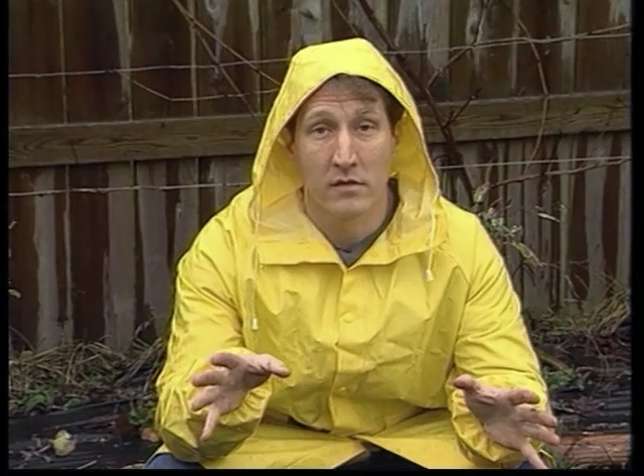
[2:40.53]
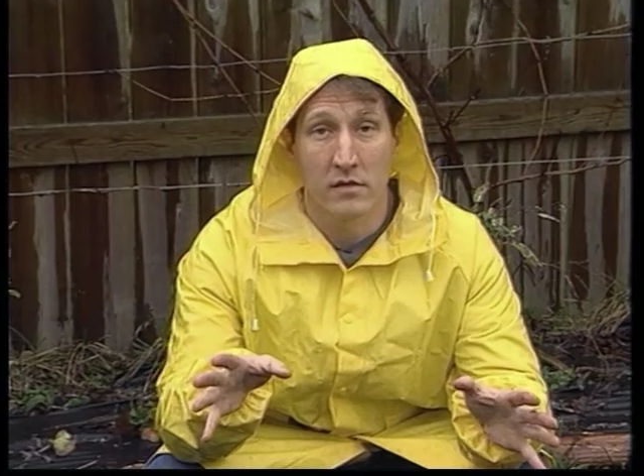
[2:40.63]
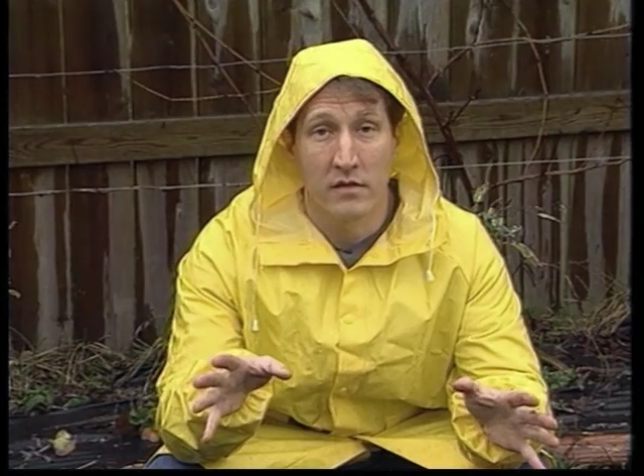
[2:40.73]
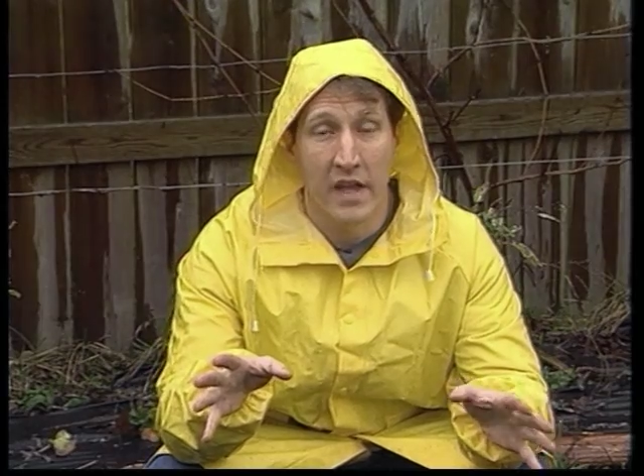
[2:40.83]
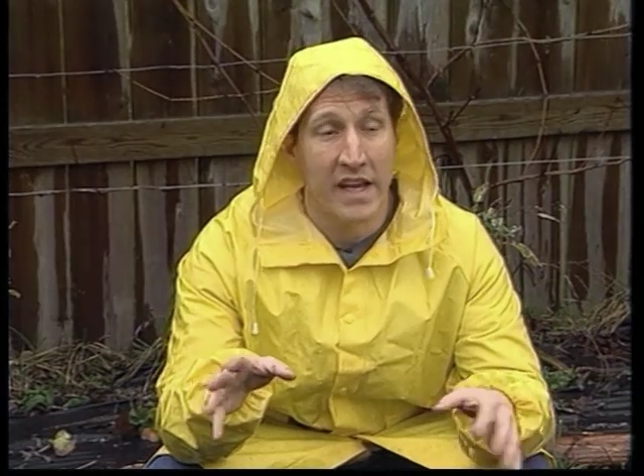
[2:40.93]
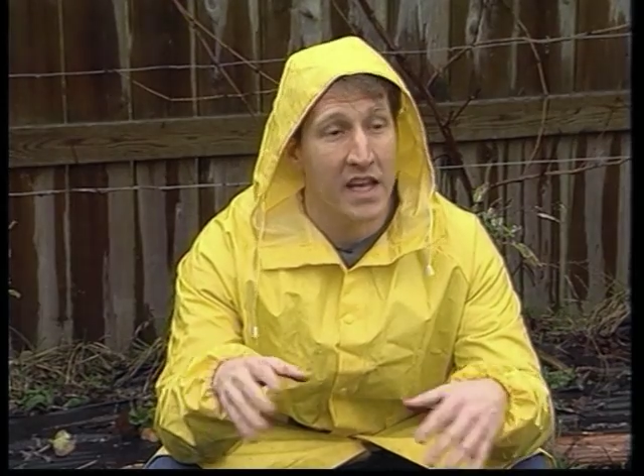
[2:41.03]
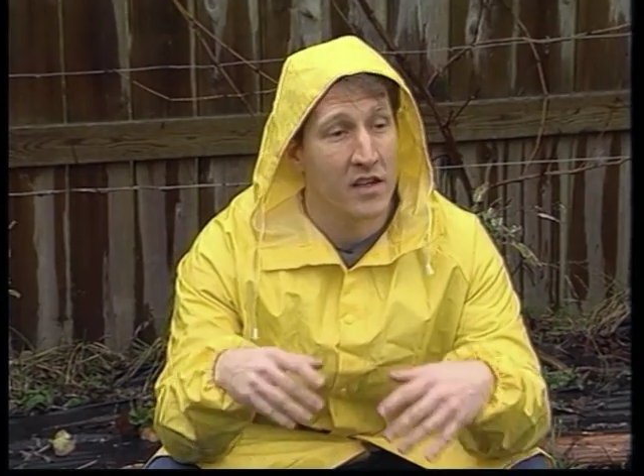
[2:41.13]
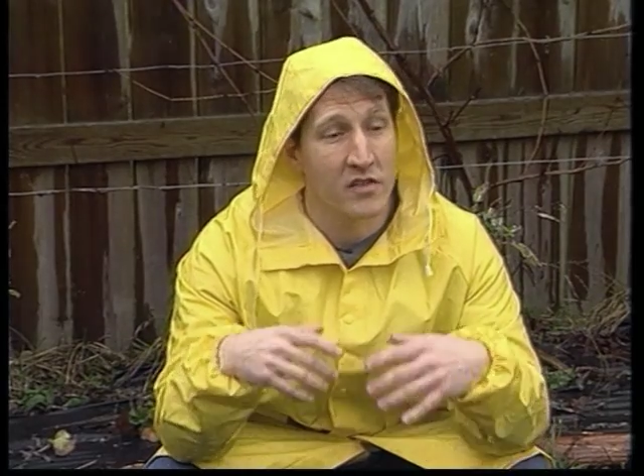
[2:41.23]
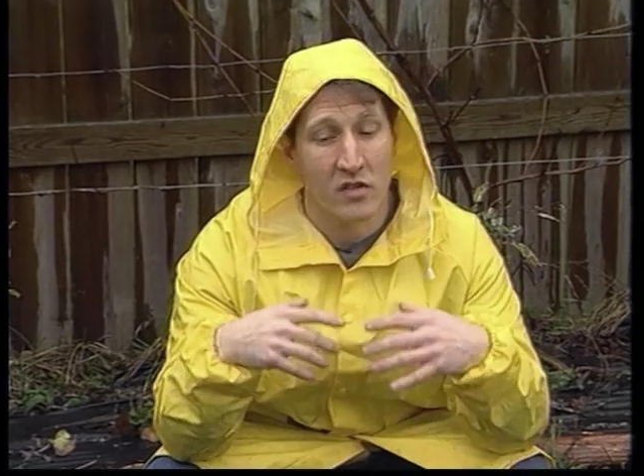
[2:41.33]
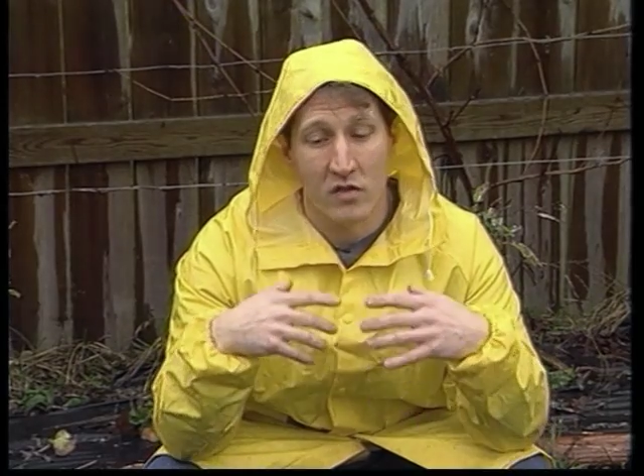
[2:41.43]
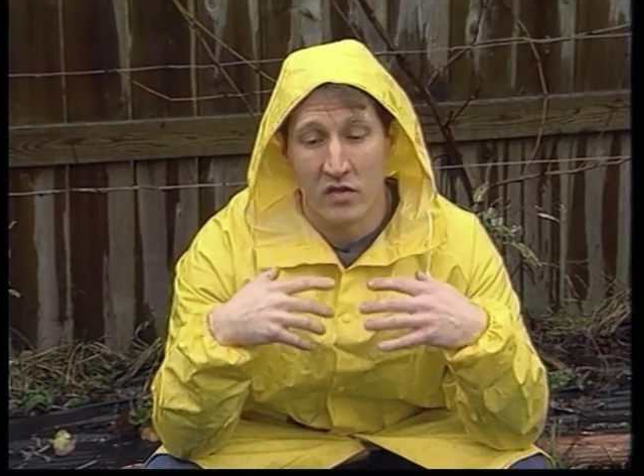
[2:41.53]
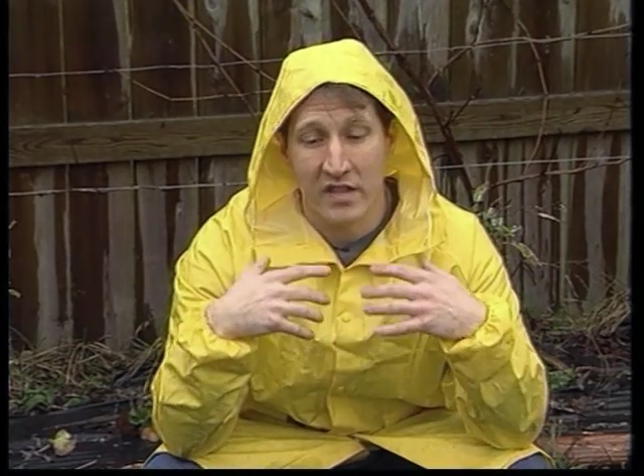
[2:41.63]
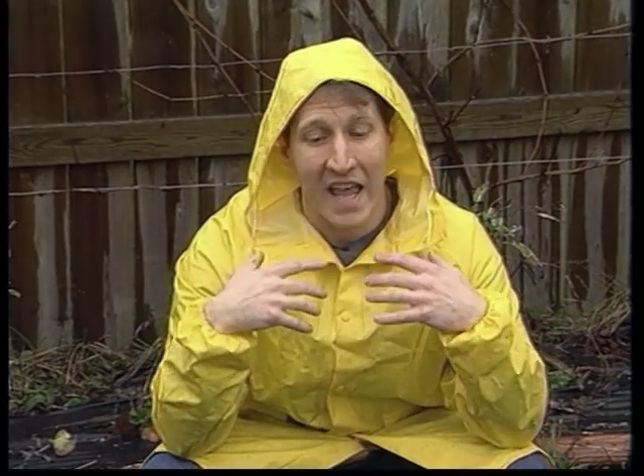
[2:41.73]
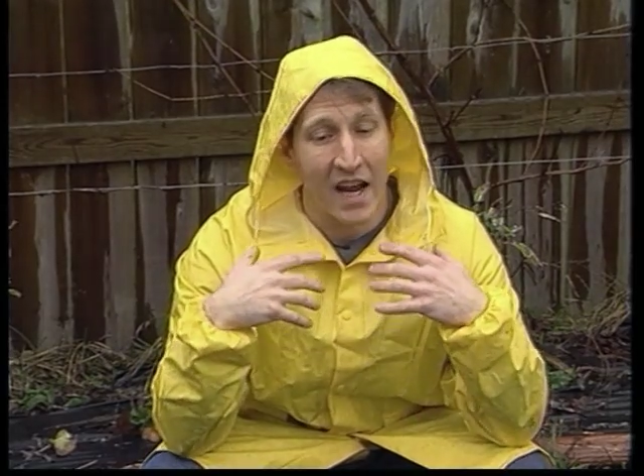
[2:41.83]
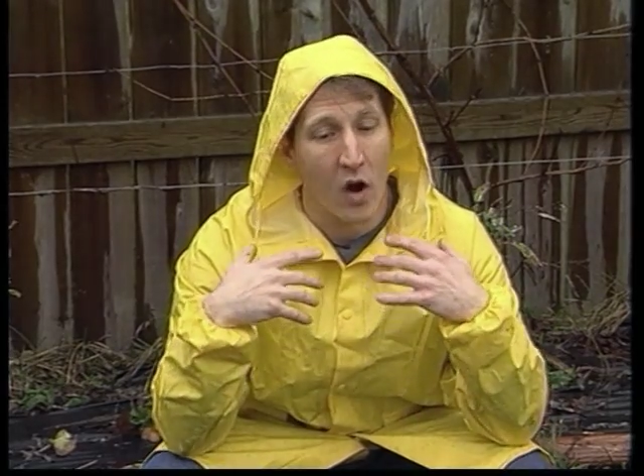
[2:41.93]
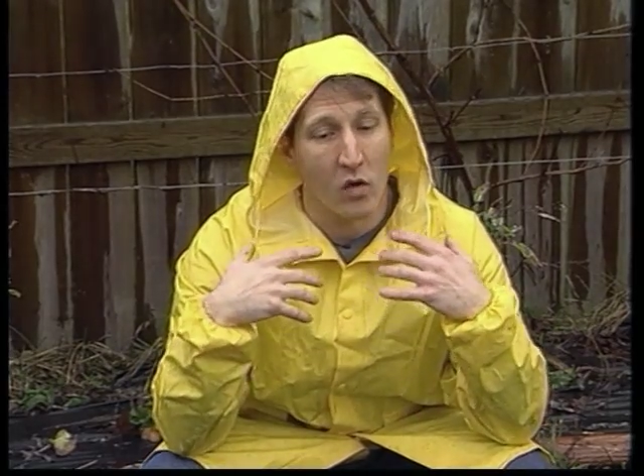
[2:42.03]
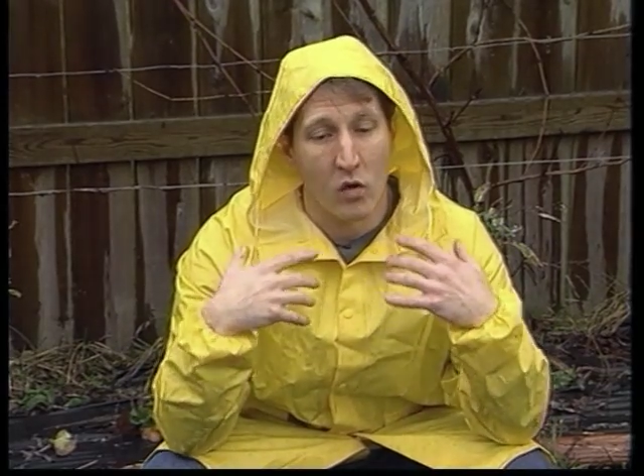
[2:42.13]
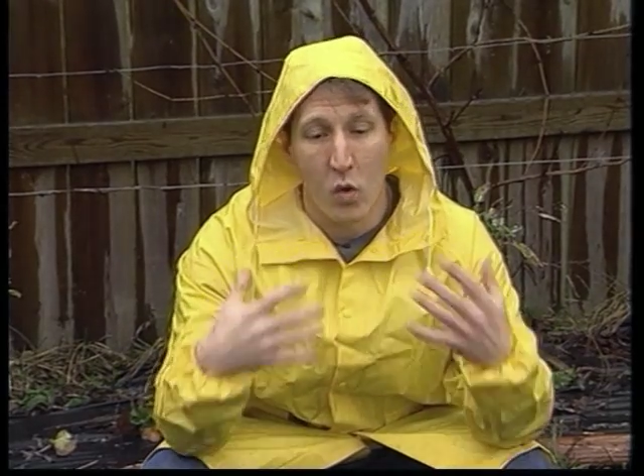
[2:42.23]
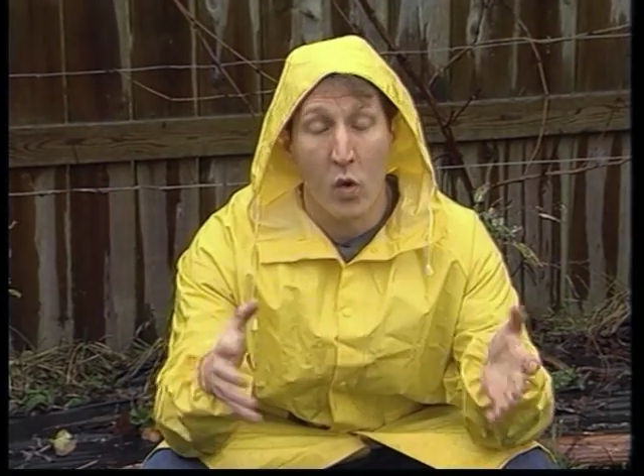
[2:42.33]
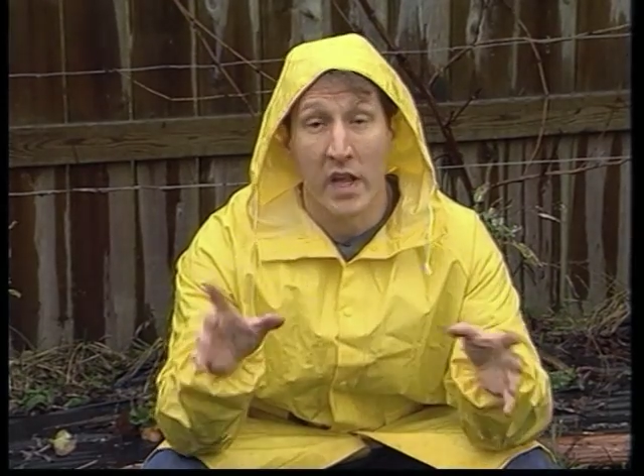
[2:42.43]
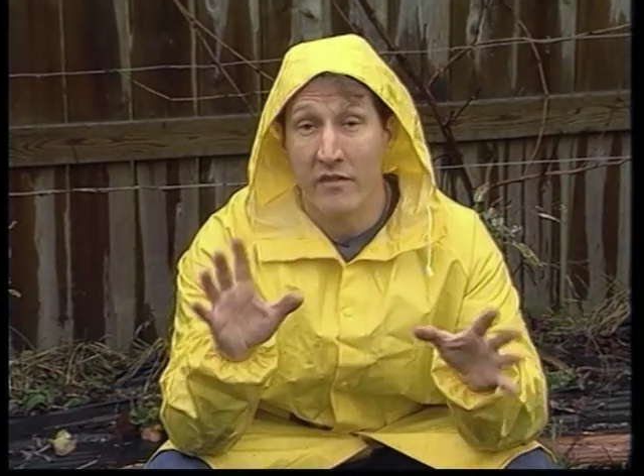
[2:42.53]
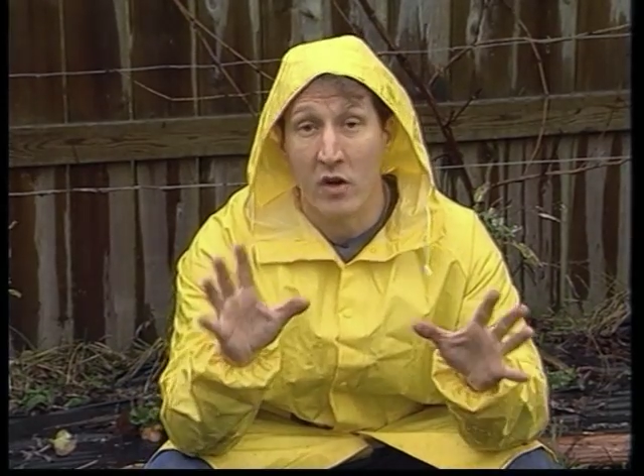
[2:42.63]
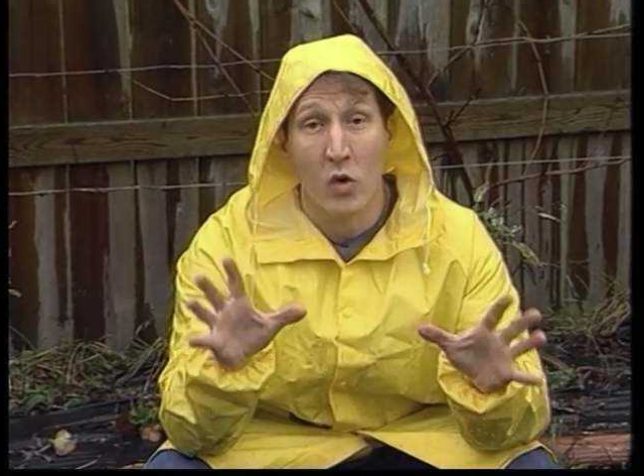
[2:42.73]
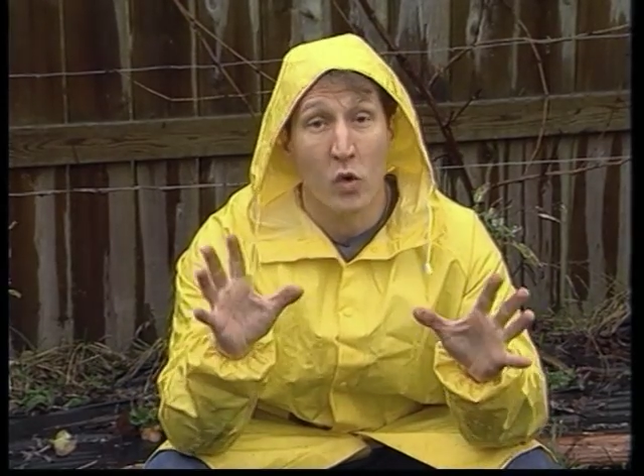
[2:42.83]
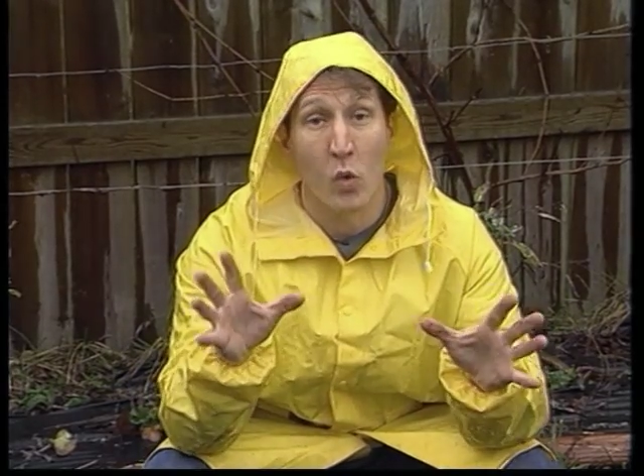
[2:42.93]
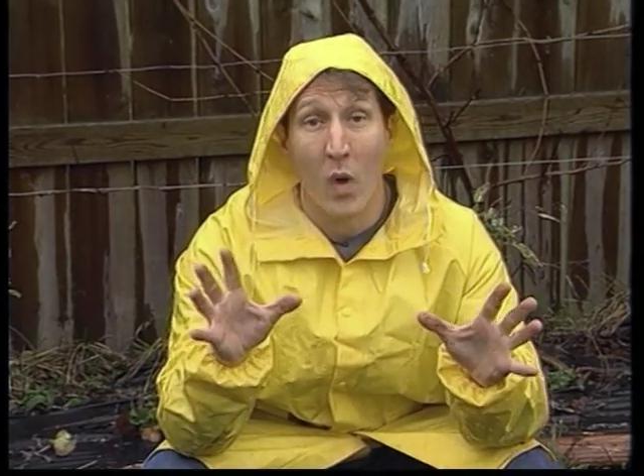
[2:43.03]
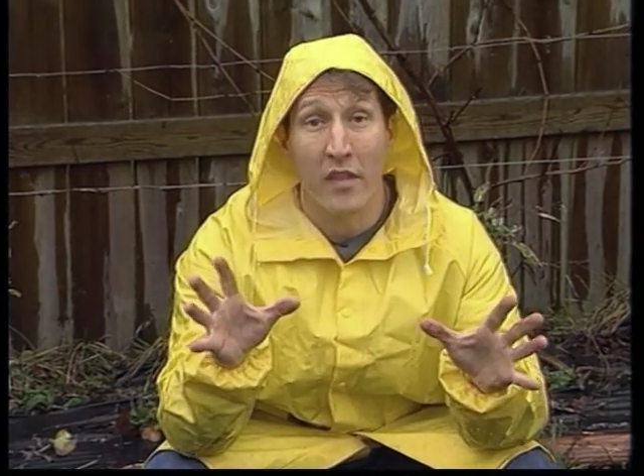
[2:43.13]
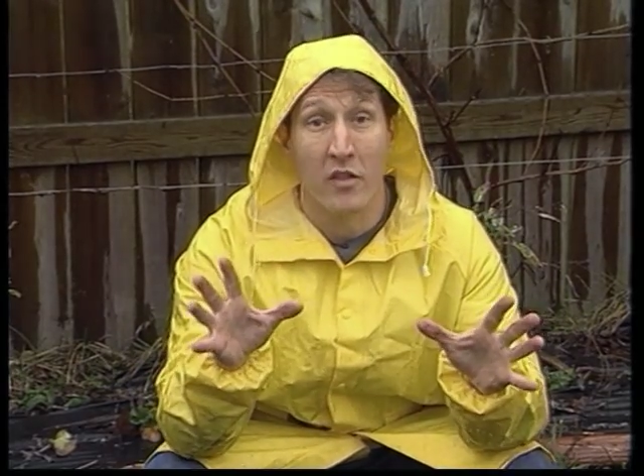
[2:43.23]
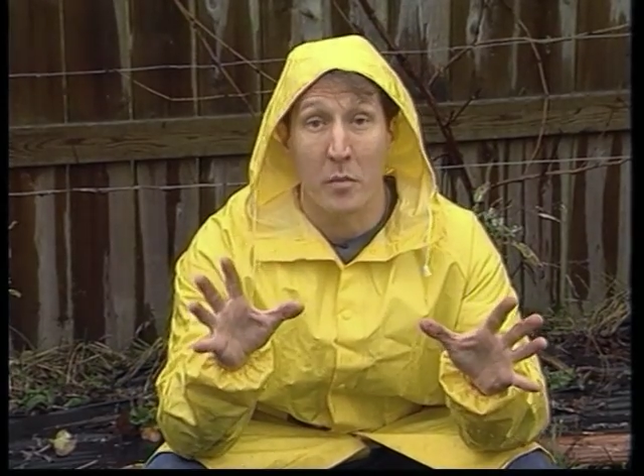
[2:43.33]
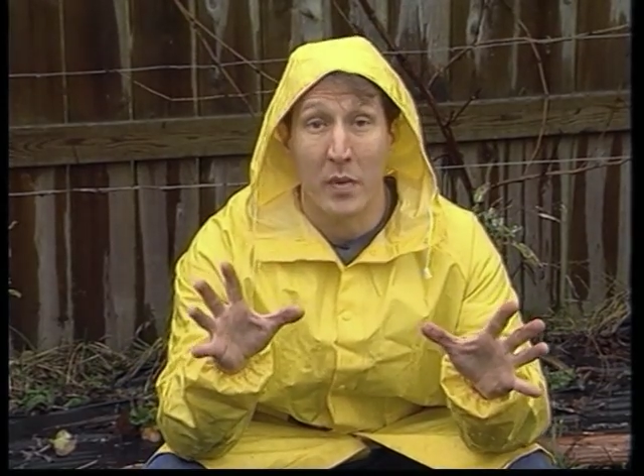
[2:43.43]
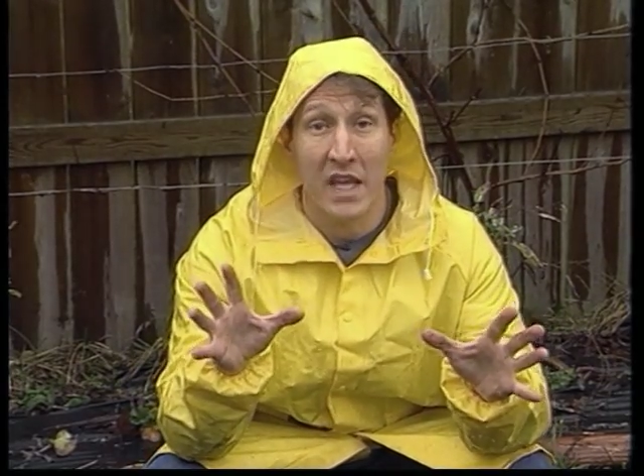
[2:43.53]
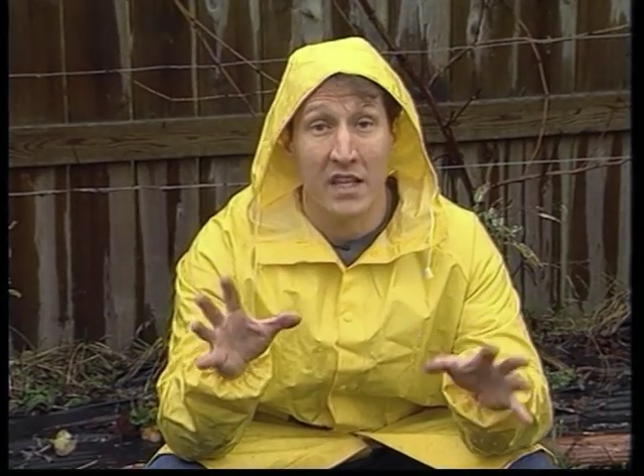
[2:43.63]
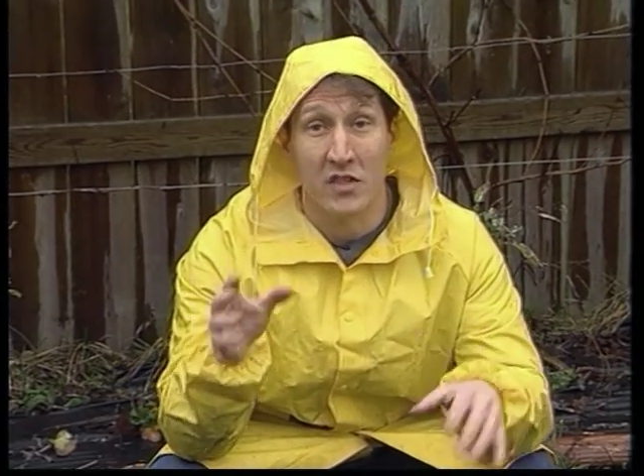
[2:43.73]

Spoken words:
They can take even cooler weather than peas.